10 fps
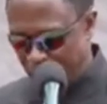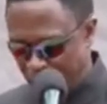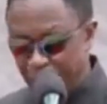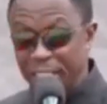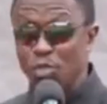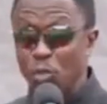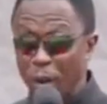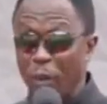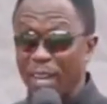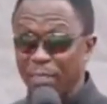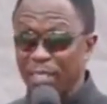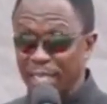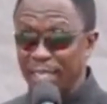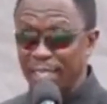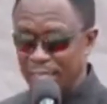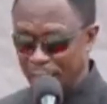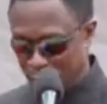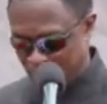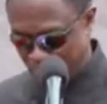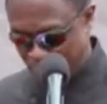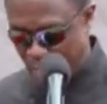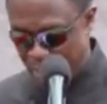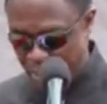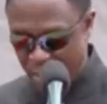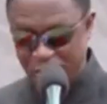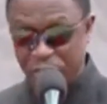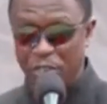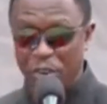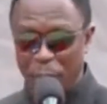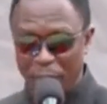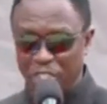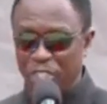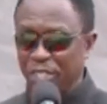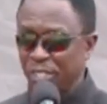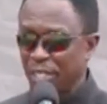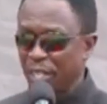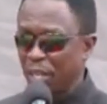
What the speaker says: And that is why we have taken some very, very strong measures.